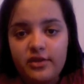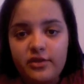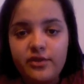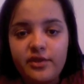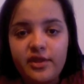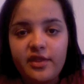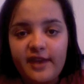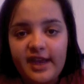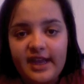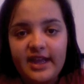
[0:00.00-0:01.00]
Through the
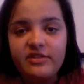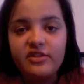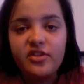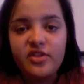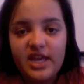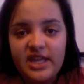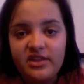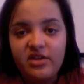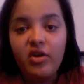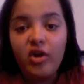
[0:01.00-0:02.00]
thick and thin,
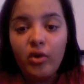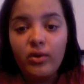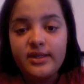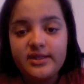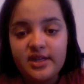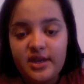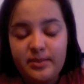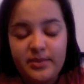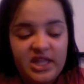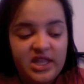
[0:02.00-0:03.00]
they're always going to
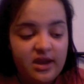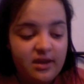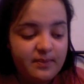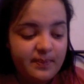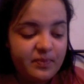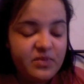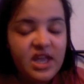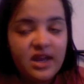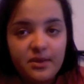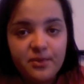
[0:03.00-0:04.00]
be there.
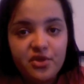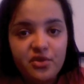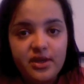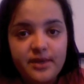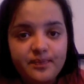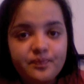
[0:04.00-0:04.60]
And number 3